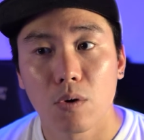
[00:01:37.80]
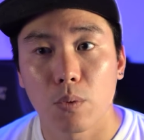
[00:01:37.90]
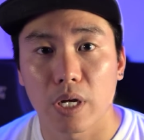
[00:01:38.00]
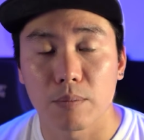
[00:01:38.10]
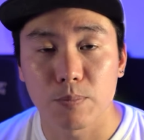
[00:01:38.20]

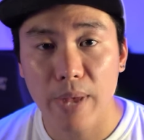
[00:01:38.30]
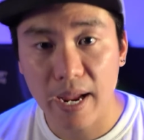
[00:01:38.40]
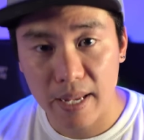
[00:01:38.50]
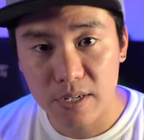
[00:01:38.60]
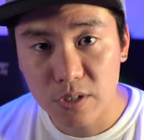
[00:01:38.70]
when it comes
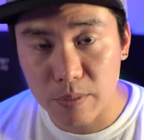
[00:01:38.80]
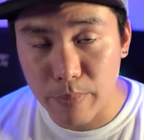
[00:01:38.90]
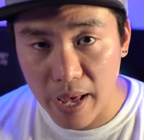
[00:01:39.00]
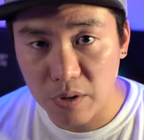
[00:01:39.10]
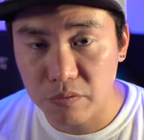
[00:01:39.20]
back into the
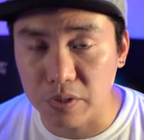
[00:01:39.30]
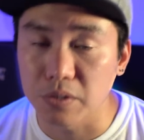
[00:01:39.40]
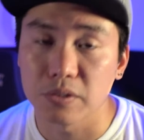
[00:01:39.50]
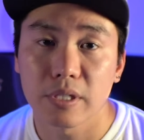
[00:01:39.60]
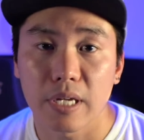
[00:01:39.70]

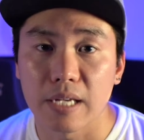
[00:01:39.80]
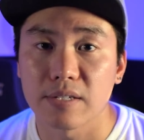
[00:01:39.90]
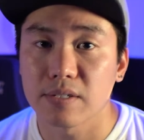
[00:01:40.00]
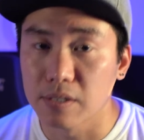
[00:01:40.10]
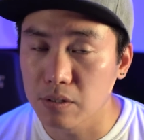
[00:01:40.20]
battlefield, it's
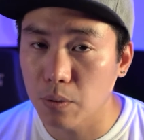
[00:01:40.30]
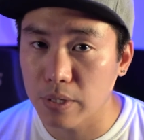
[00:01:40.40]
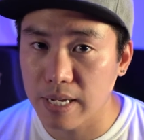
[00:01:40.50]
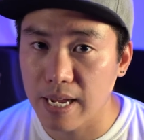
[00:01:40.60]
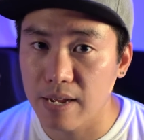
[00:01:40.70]
still
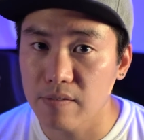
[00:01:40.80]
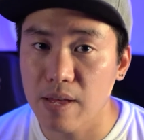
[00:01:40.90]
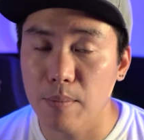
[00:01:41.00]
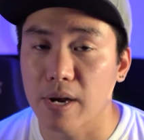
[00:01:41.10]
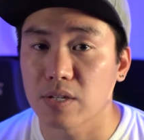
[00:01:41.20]
going to have
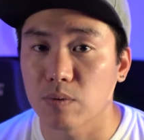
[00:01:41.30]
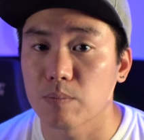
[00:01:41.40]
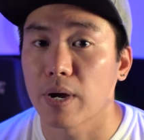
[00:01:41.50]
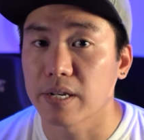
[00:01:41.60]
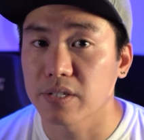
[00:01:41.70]
that
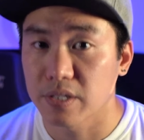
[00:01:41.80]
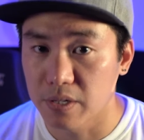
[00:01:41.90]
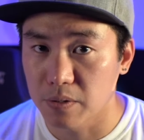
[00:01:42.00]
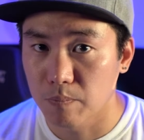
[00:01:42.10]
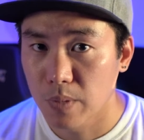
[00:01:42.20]

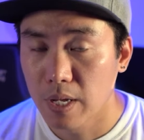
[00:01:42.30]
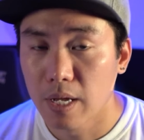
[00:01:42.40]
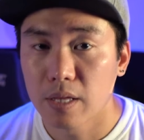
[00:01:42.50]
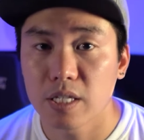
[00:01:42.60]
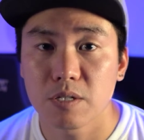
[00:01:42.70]
-1/-2.
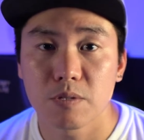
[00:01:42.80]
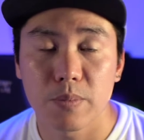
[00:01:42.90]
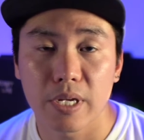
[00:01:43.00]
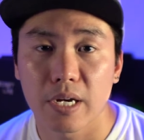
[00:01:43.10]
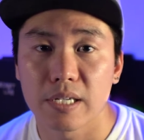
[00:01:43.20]
This is
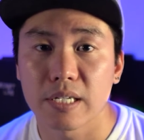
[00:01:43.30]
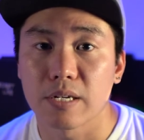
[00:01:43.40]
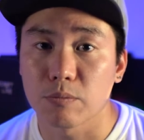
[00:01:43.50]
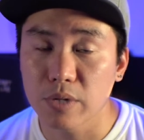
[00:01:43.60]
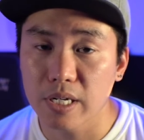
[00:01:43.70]
because
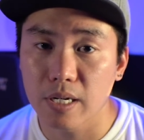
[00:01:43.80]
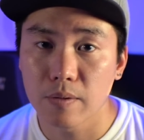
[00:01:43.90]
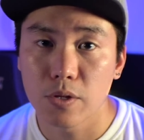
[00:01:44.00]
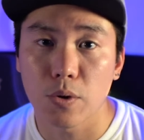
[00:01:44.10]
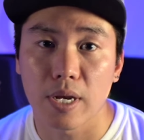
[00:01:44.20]
in
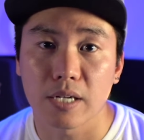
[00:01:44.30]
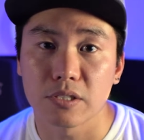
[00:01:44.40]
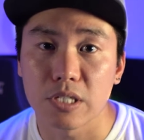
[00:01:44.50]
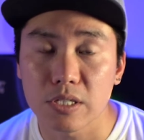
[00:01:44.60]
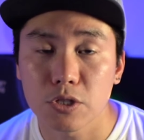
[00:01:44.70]
Arena, you can
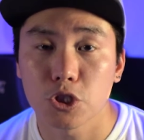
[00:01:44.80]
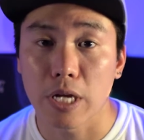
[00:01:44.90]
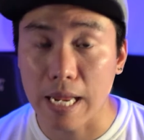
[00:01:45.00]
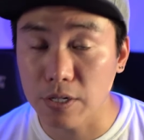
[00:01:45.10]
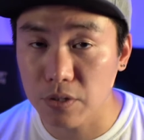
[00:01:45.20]
actually just
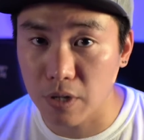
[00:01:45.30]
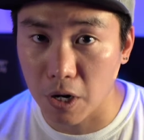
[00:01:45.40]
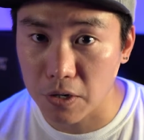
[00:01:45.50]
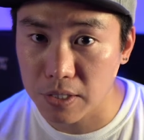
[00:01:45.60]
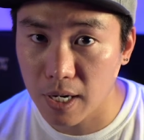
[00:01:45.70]
change the
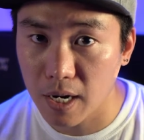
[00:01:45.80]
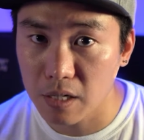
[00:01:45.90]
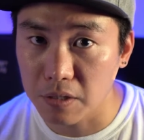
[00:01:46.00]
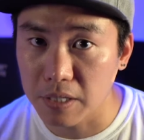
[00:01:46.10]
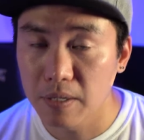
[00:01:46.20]
card
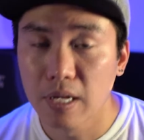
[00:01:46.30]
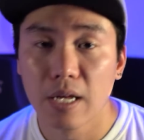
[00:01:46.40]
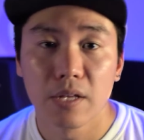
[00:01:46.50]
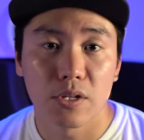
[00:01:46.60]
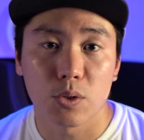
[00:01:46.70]
entirely.
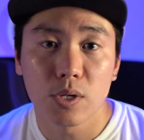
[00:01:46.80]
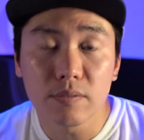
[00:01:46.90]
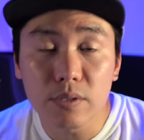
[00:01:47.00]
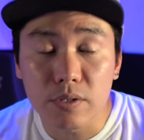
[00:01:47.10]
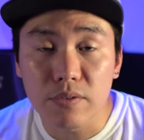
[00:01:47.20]
The
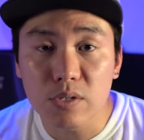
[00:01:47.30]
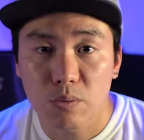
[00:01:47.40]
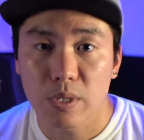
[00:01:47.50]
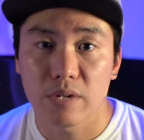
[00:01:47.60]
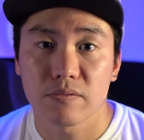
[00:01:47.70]
equivalent of this
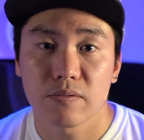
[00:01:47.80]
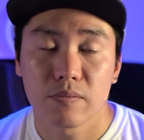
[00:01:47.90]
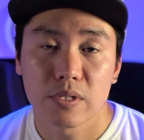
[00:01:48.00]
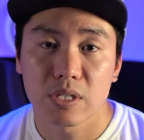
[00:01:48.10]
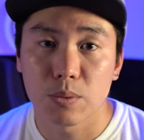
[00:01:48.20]
would be if
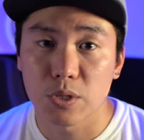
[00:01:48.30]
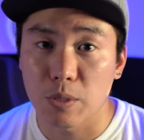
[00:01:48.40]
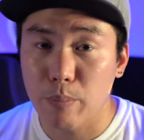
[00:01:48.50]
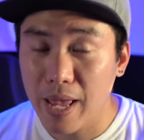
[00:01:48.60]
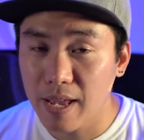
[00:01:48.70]
someone took
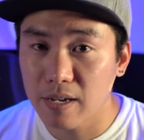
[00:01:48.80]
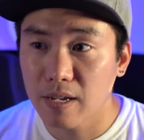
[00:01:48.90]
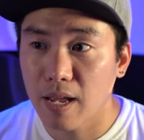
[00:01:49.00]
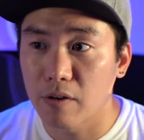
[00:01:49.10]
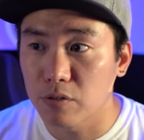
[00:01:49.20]
a
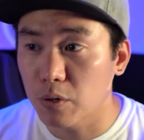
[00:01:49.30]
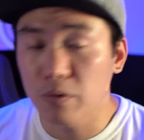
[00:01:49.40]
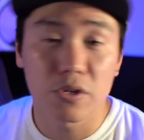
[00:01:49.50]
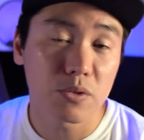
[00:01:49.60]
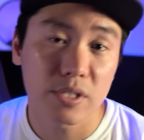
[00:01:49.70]
pen and
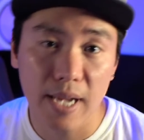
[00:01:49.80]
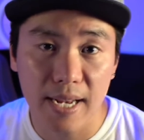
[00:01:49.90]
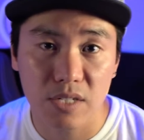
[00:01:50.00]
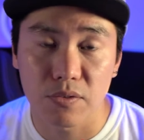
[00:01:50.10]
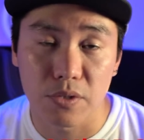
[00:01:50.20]
wrote new
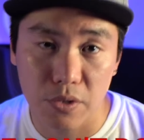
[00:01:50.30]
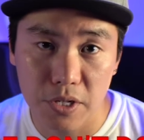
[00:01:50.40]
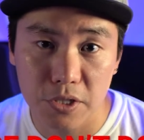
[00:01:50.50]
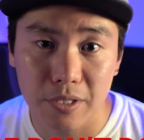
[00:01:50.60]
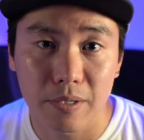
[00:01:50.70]
stats for the
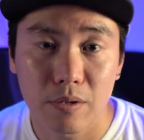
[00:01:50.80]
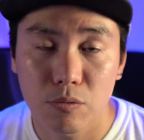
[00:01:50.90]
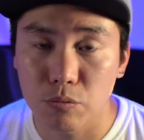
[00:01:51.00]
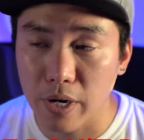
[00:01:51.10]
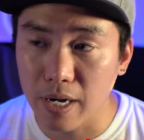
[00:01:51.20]
creature
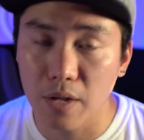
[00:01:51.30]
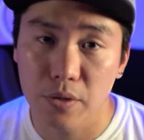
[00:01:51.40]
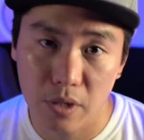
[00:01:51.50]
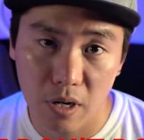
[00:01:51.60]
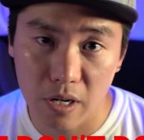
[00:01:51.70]
right on
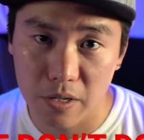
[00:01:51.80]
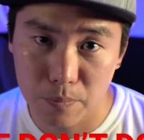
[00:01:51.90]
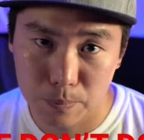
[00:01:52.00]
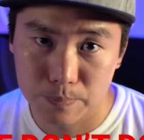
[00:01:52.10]
the card.